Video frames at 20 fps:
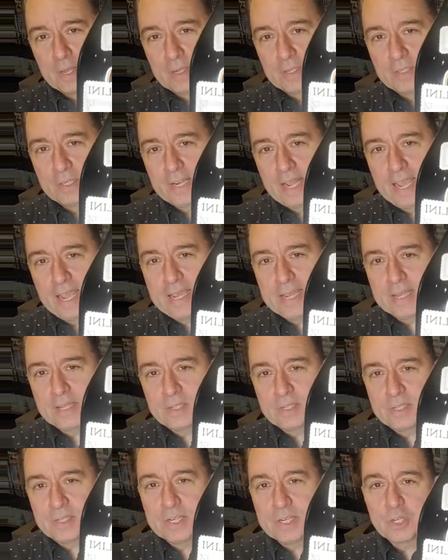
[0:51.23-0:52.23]
Today
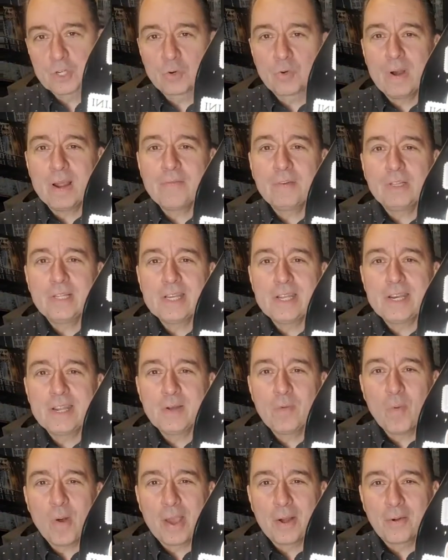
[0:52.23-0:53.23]
it's the Travaglini
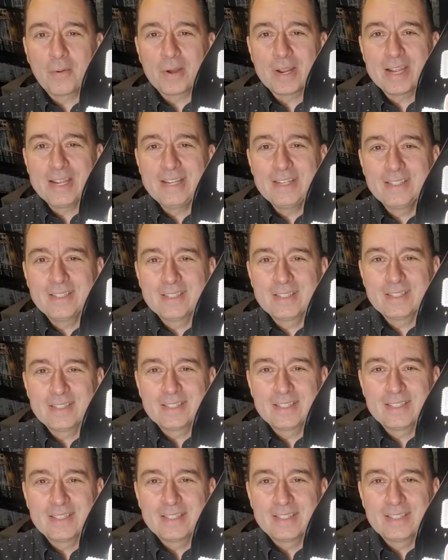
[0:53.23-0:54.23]
Winery
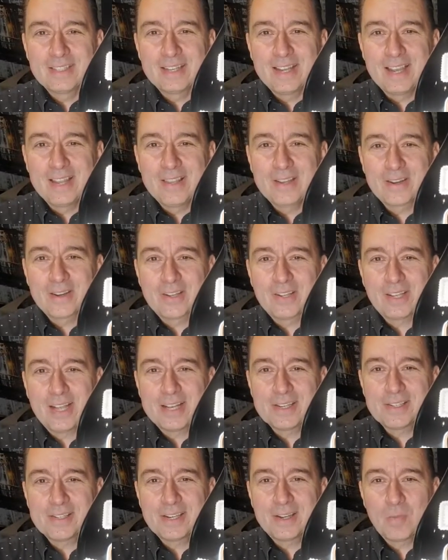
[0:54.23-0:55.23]
and their
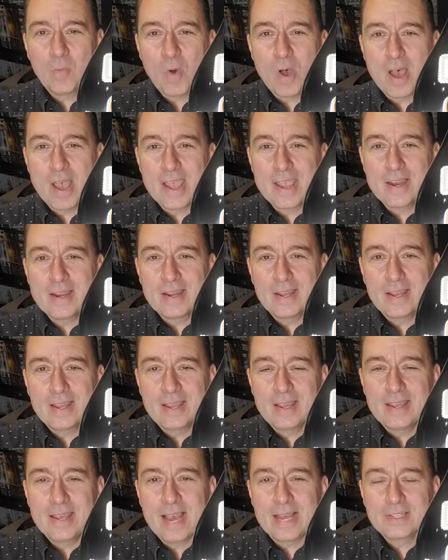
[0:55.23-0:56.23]
classic wine,
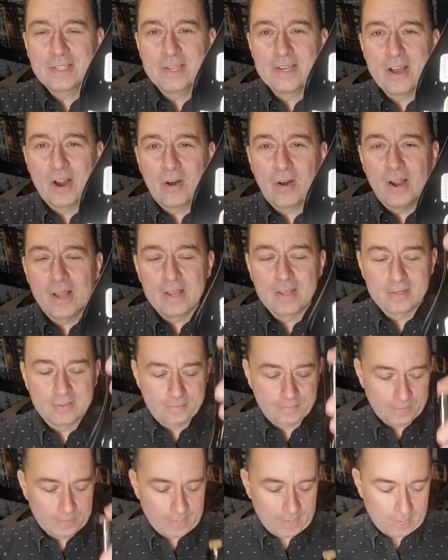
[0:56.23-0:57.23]
Gattinara.
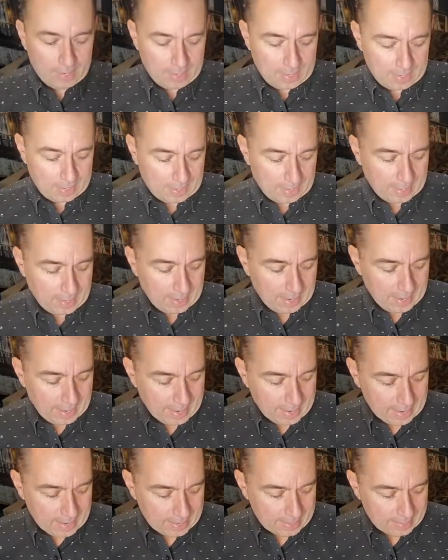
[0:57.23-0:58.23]

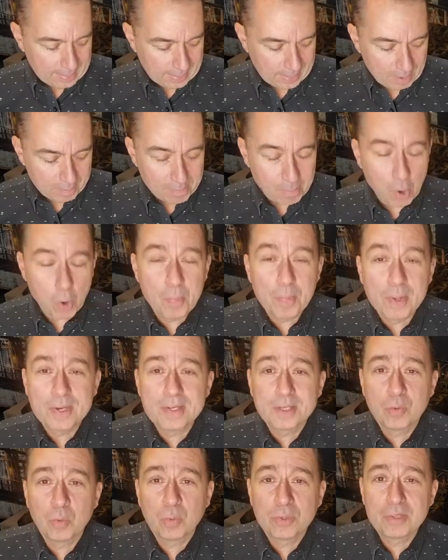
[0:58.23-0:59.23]
And in a
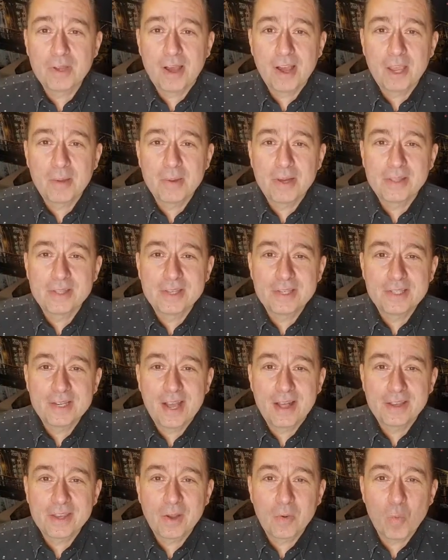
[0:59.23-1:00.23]
moment, we'll talk about the
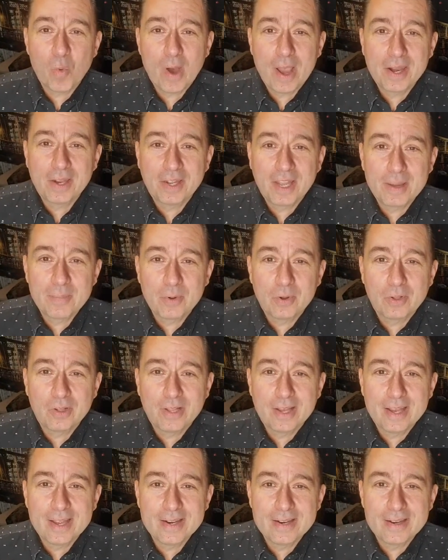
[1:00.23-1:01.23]
Italian wine label
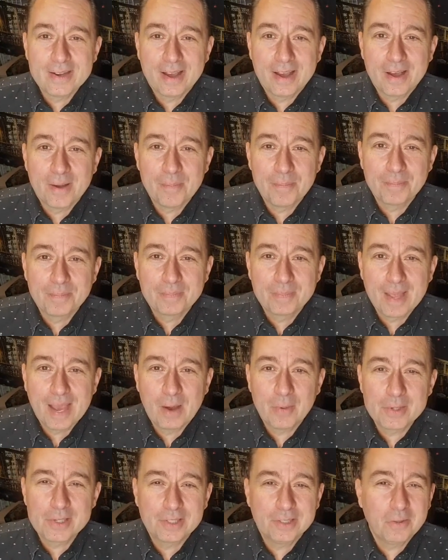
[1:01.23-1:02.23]
and
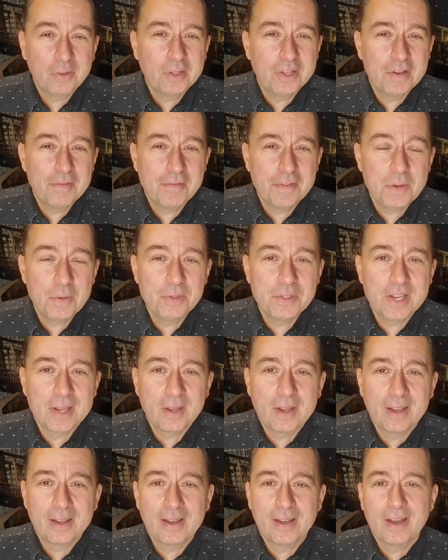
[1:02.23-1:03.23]
how it's a little
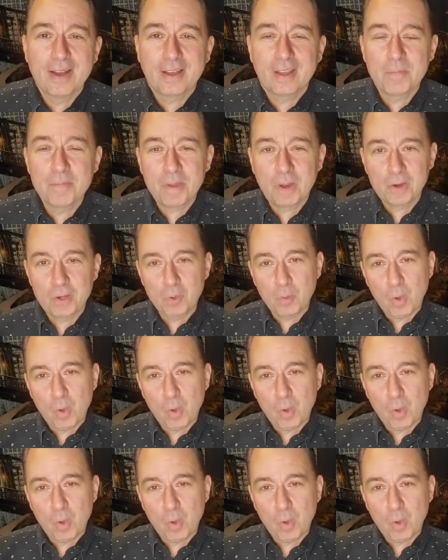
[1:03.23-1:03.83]
confusing compared to